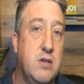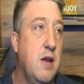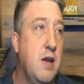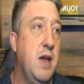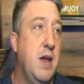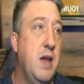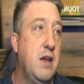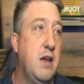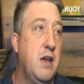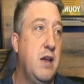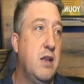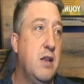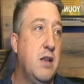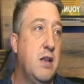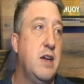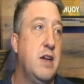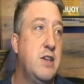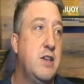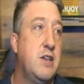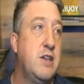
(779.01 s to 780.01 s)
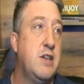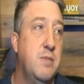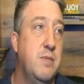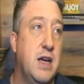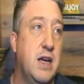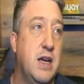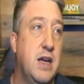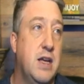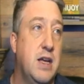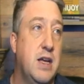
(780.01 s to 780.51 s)
make a little extra money
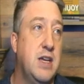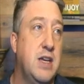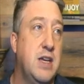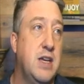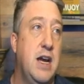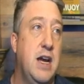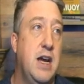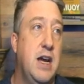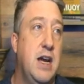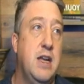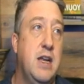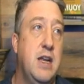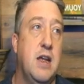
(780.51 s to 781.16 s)
on the side